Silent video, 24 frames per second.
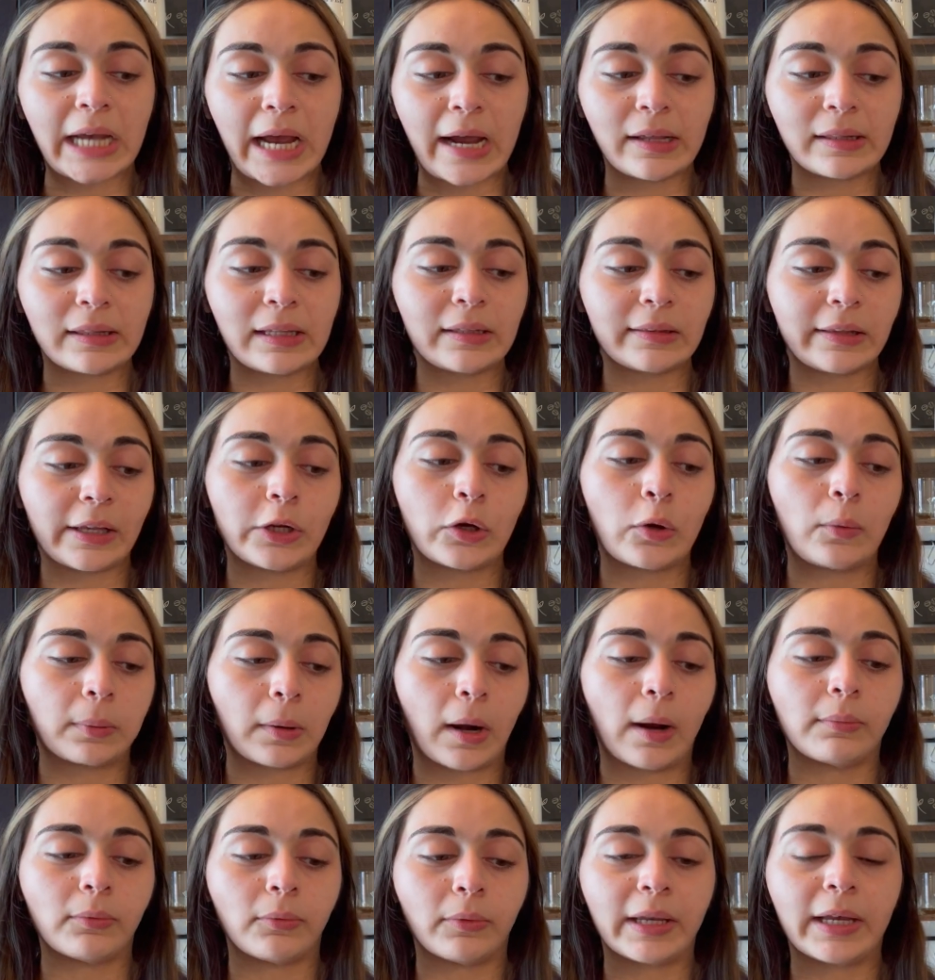I think that you'll
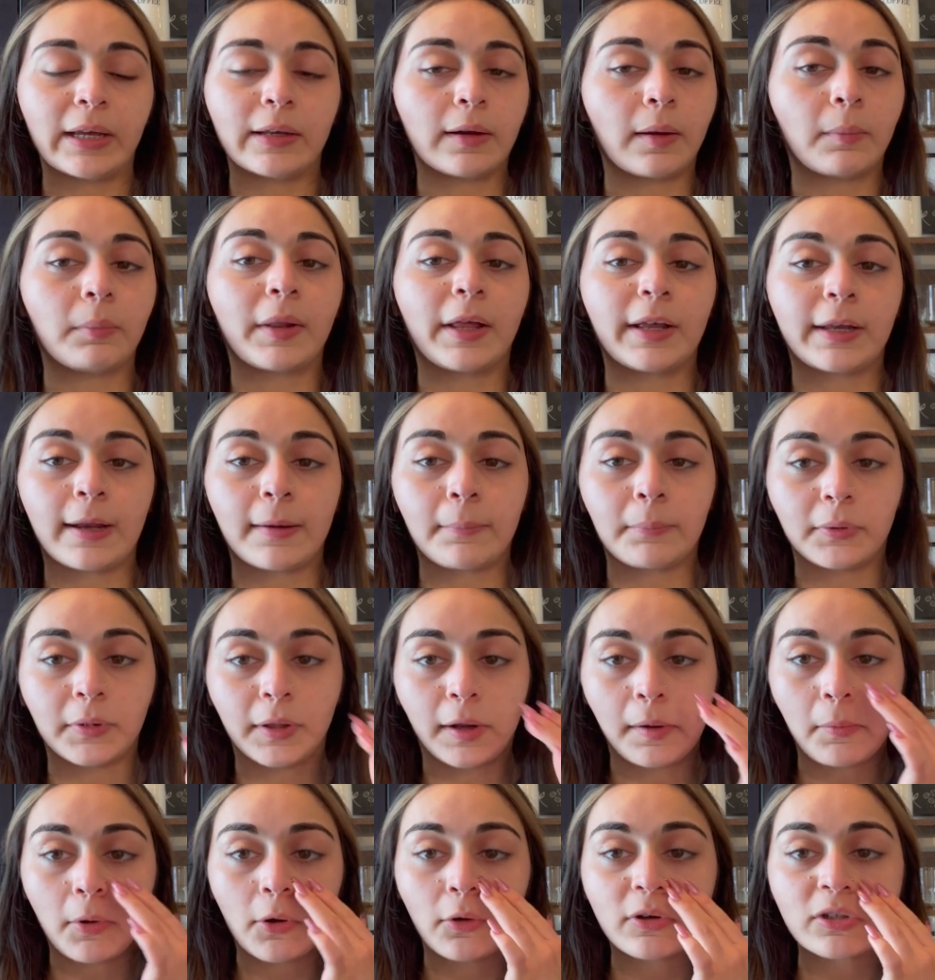probably end up liking
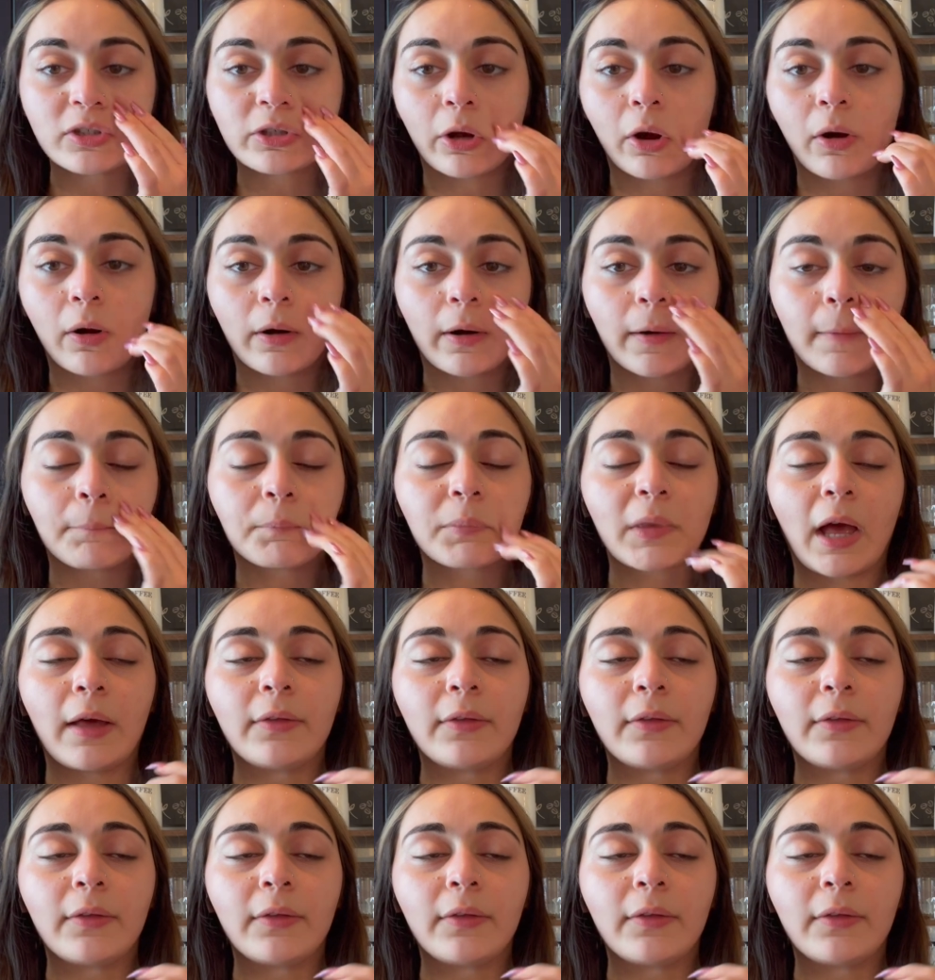Palermo Kazaar.